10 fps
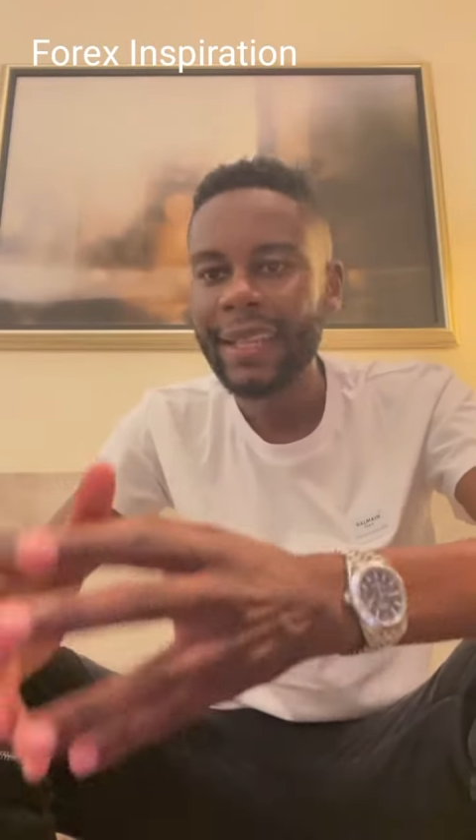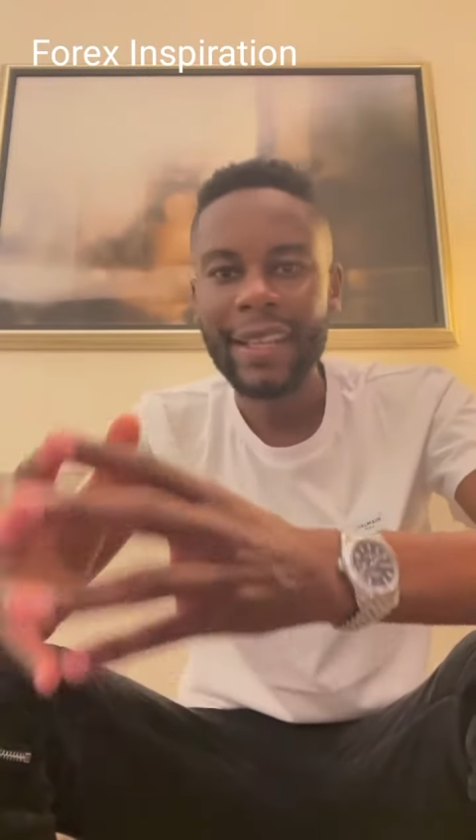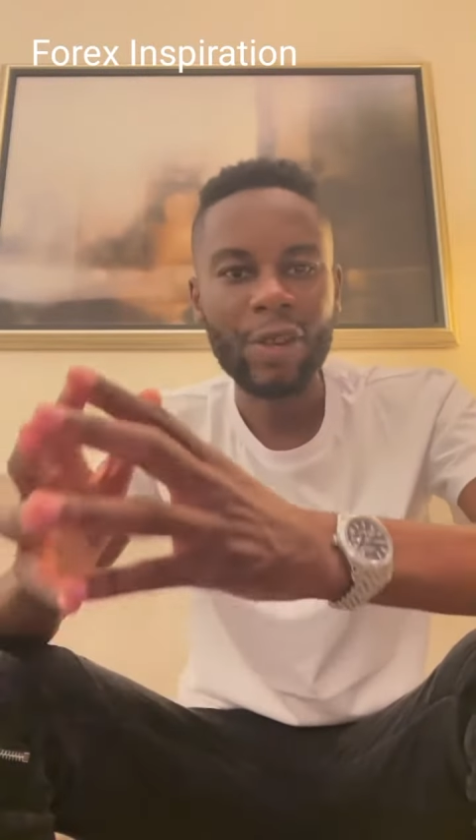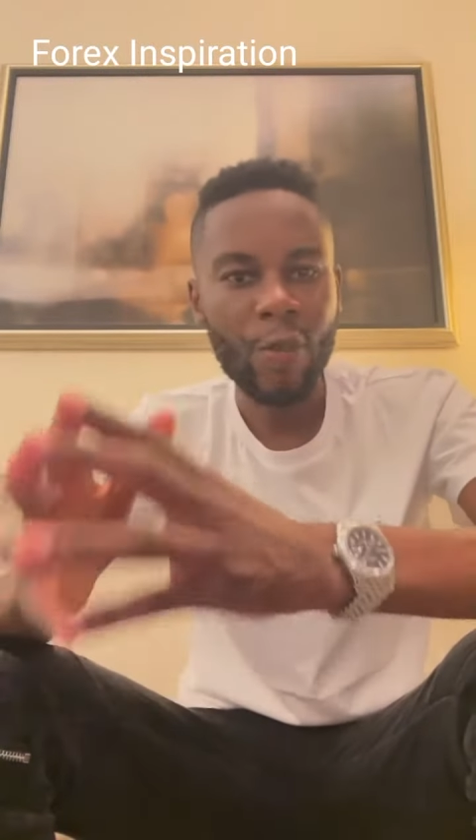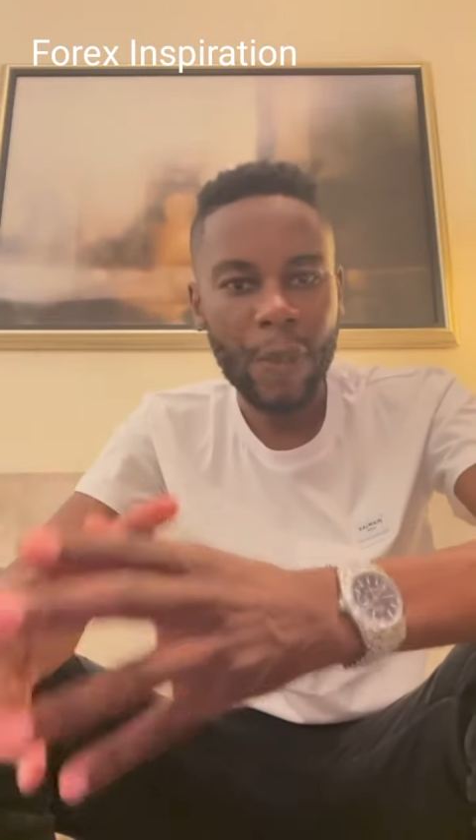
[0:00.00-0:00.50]

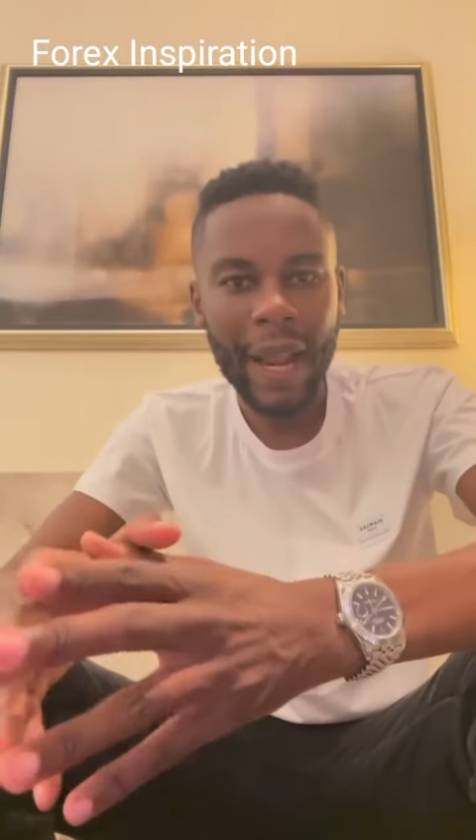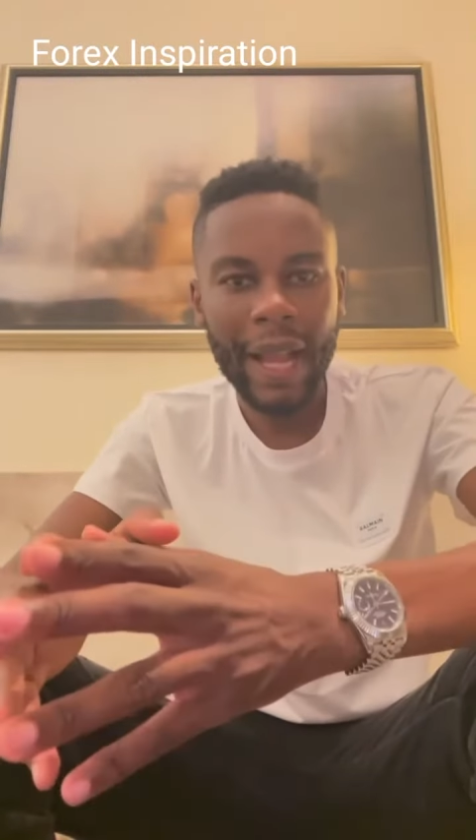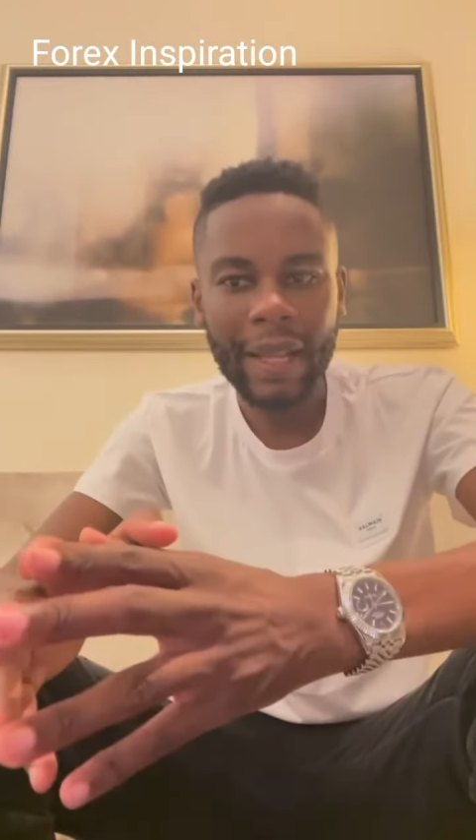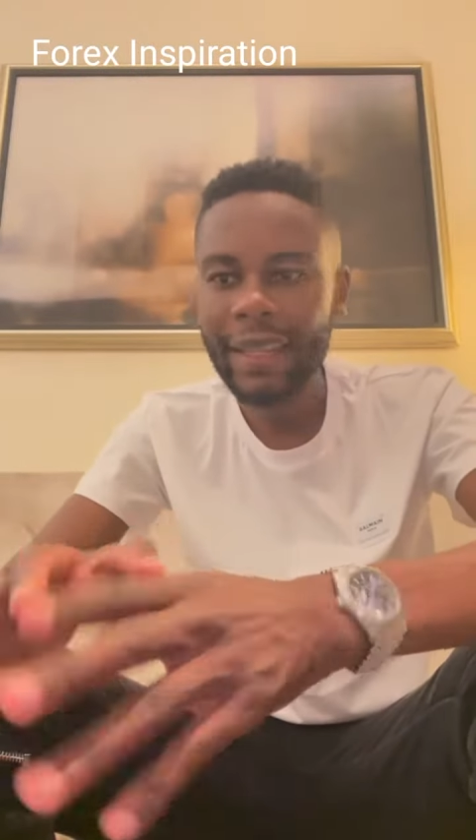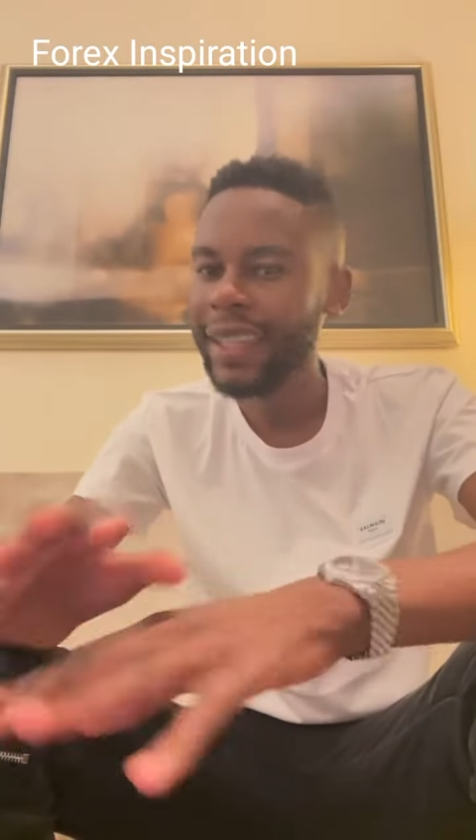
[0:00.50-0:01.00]
Then you
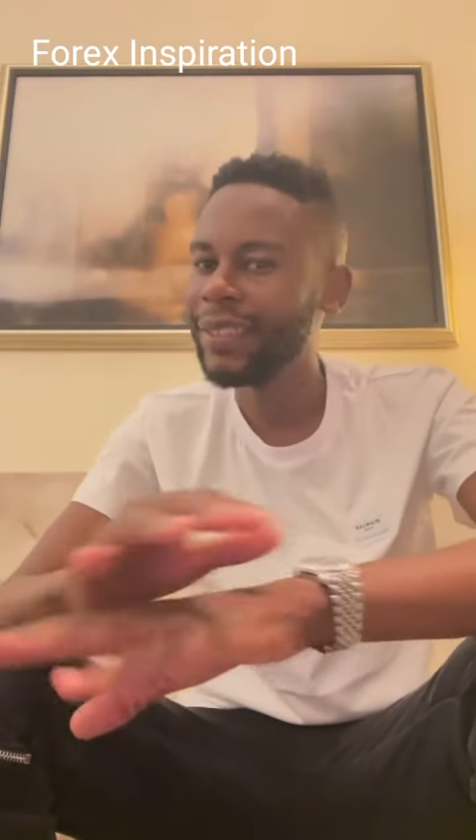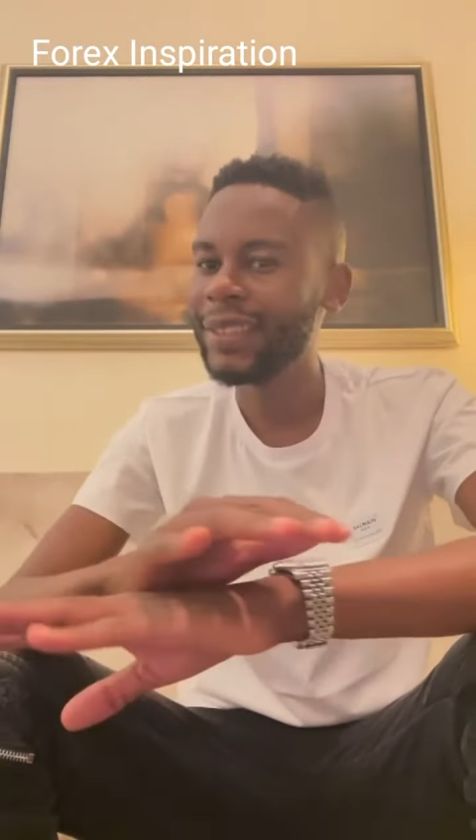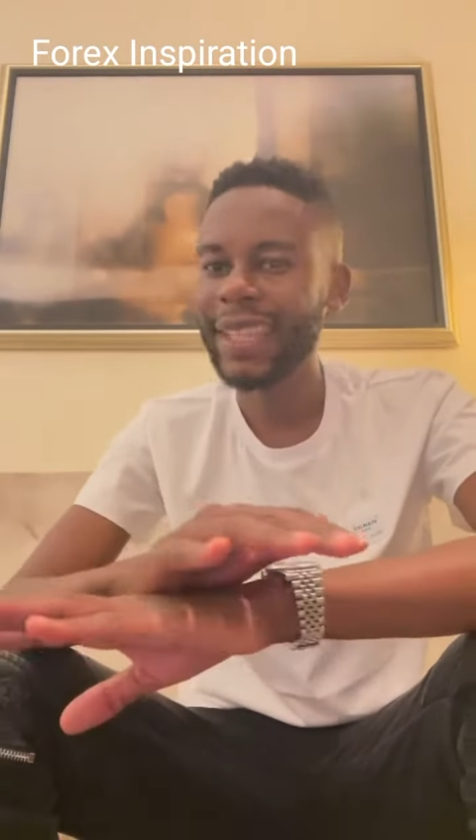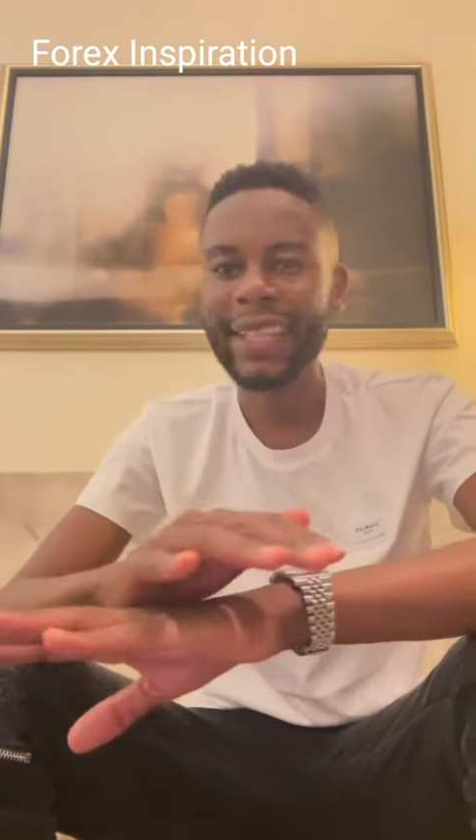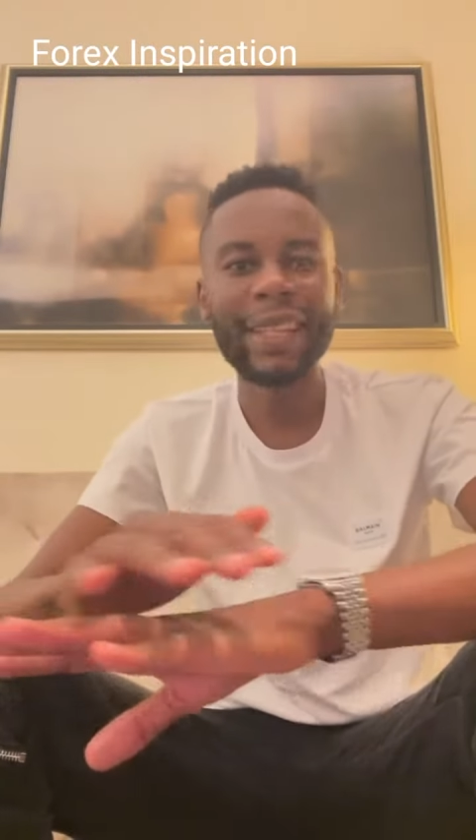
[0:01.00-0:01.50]
plug and you
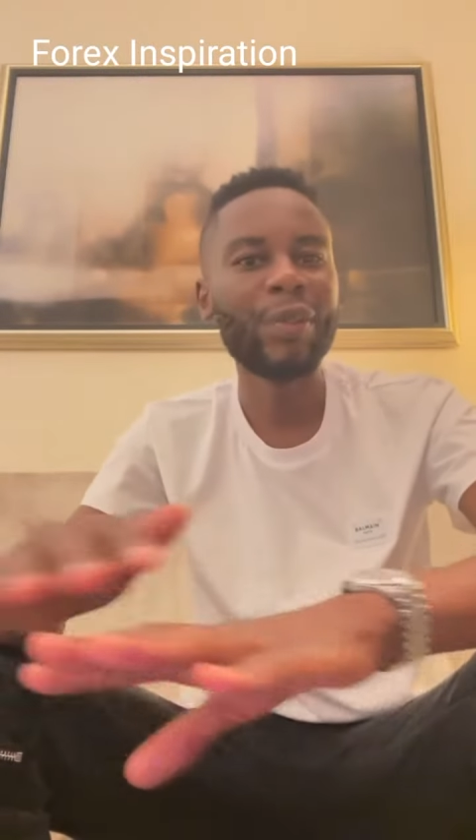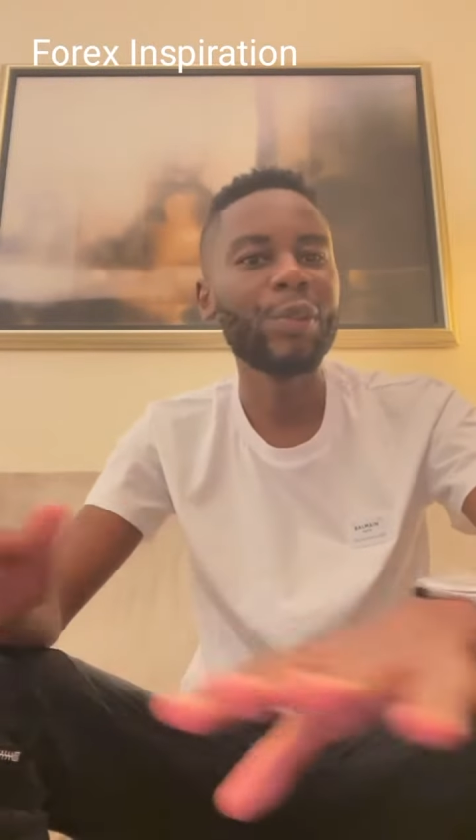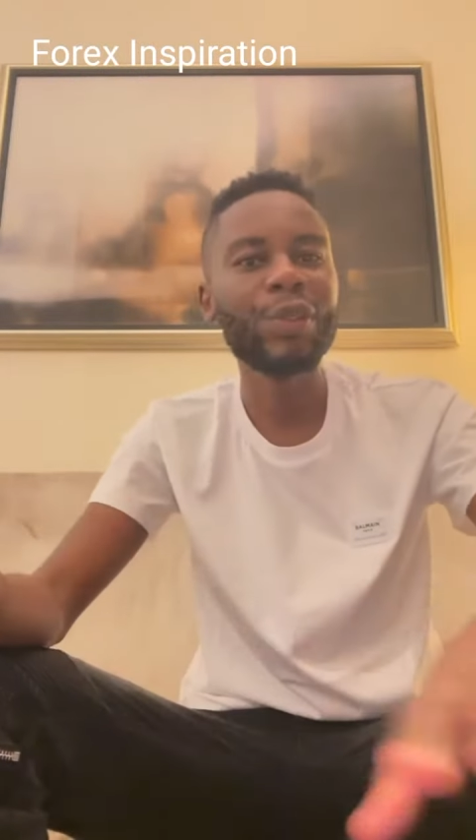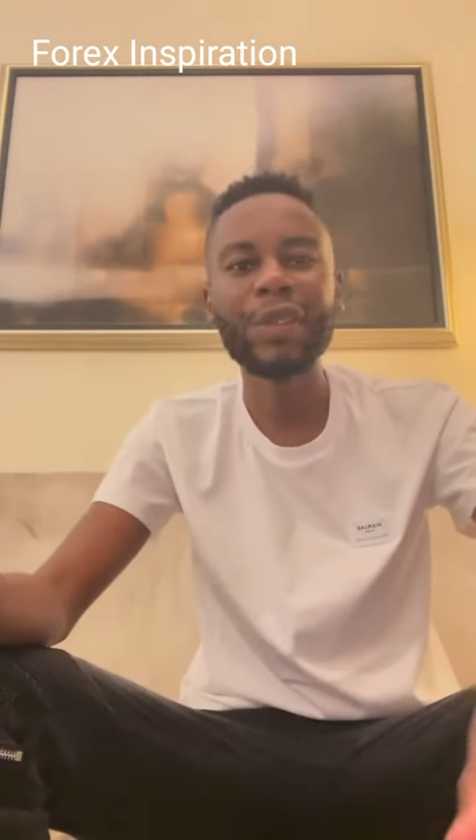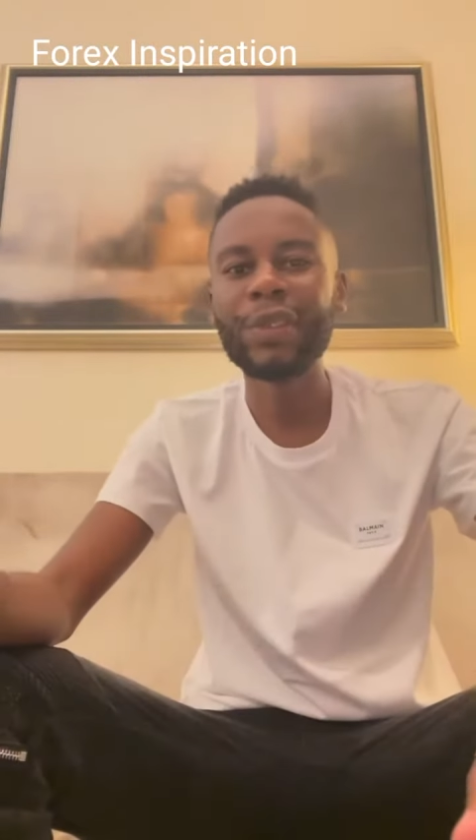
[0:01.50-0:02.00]
start
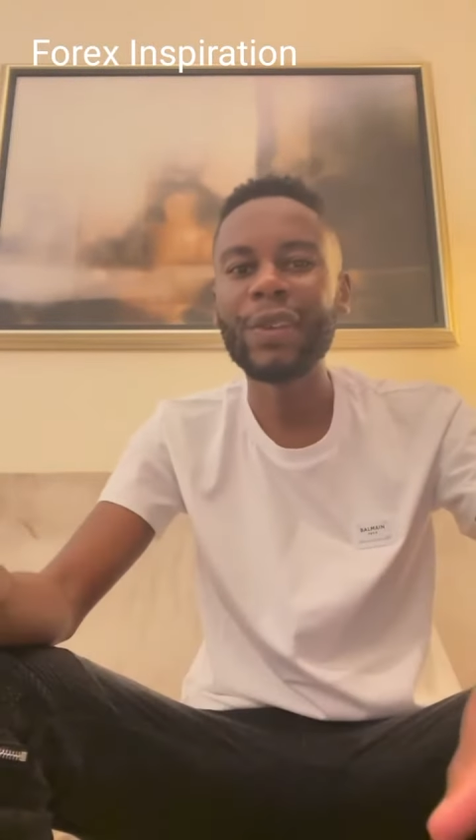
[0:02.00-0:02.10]
downloading